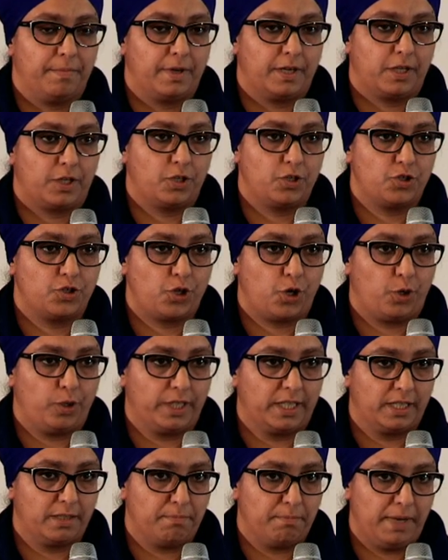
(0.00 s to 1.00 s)

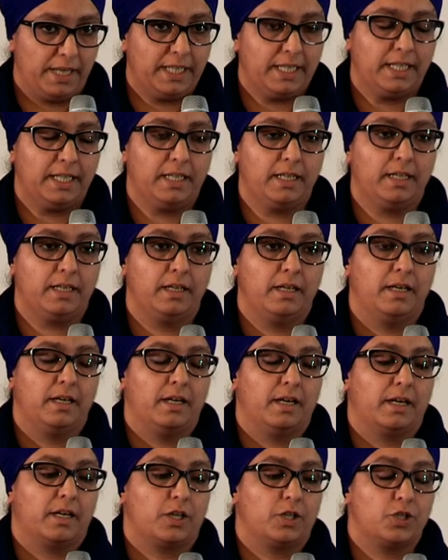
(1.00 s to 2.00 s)
controlling the money,
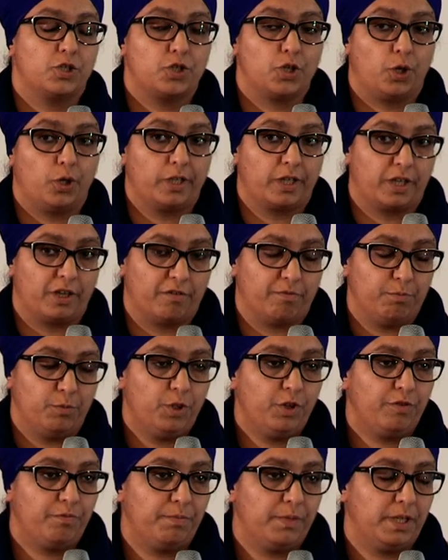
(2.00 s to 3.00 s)
controlling her
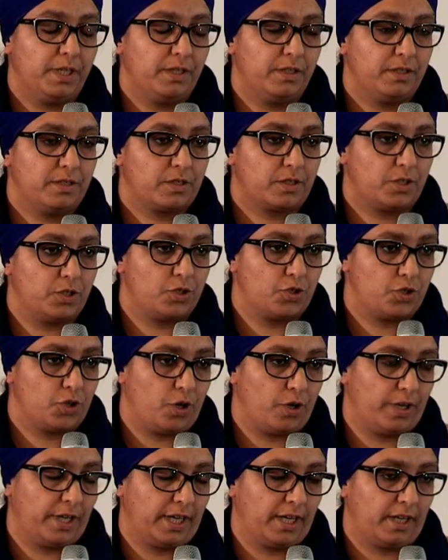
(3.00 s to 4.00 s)
movements,
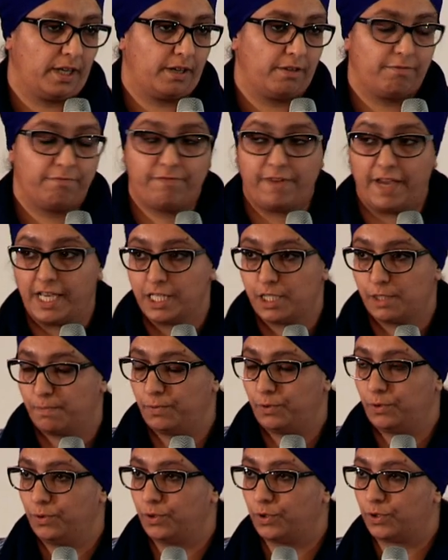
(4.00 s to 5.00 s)
controlling
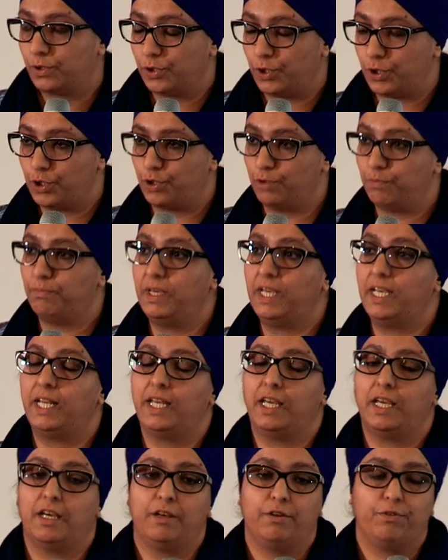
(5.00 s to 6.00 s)
Facebook, social
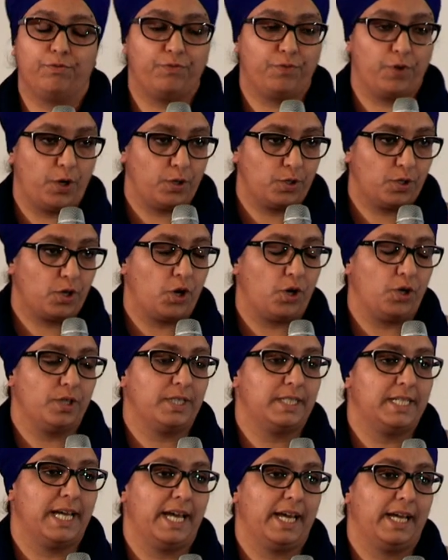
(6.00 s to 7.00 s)
media, phone
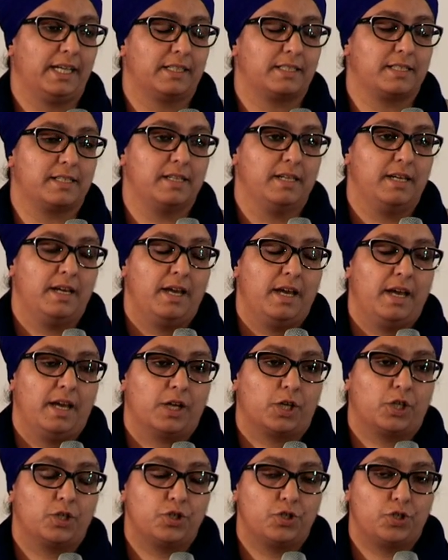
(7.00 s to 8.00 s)
contact,
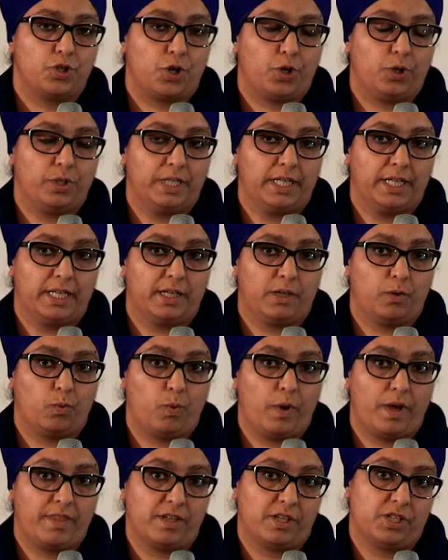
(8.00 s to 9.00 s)
controlling
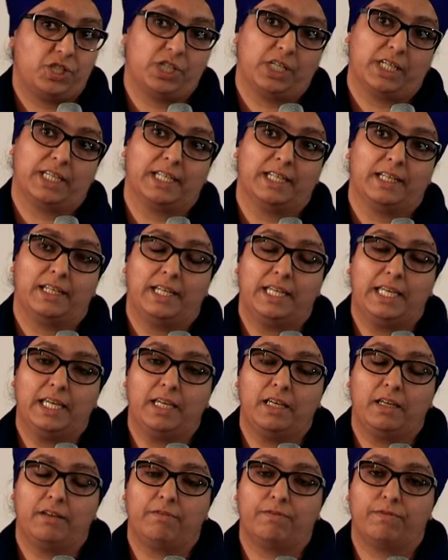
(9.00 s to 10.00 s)
whether she can
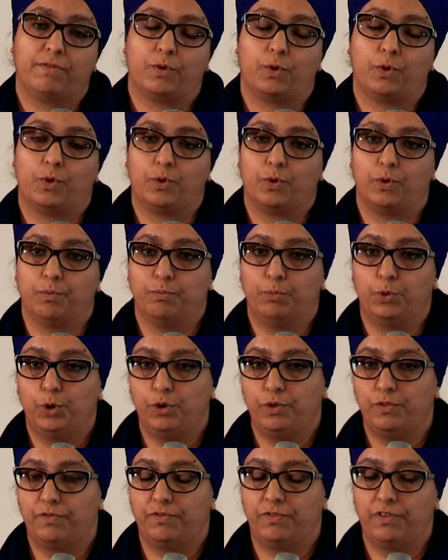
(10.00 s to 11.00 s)
leave or
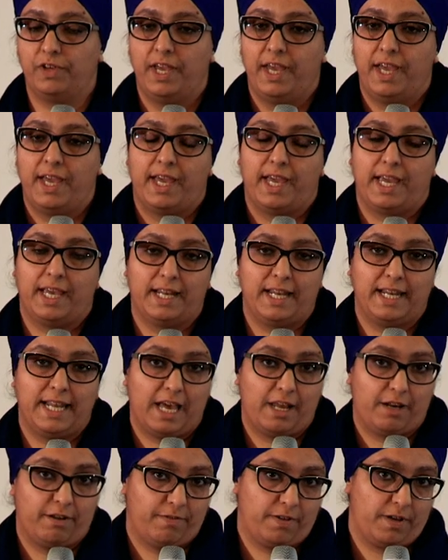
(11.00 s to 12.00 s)
move in and
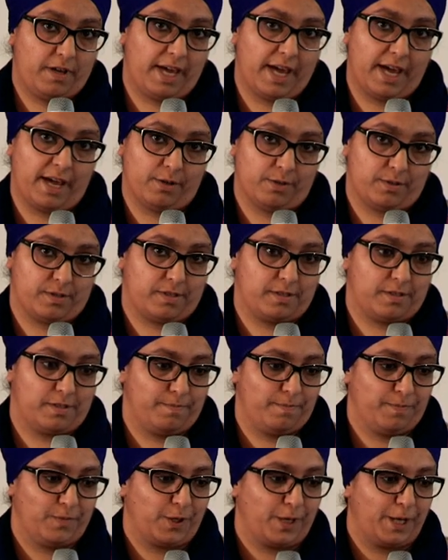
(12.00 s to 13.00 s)
out of her house.
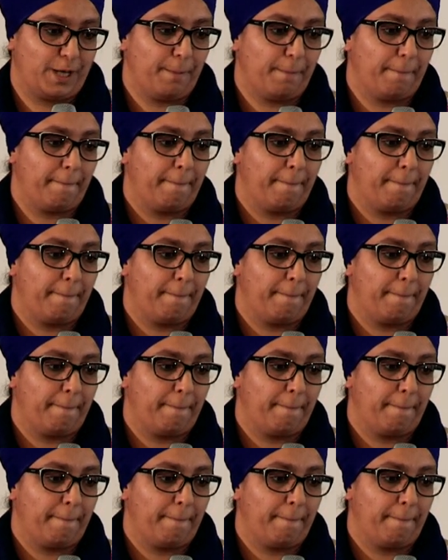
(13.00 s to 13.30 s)
Okay.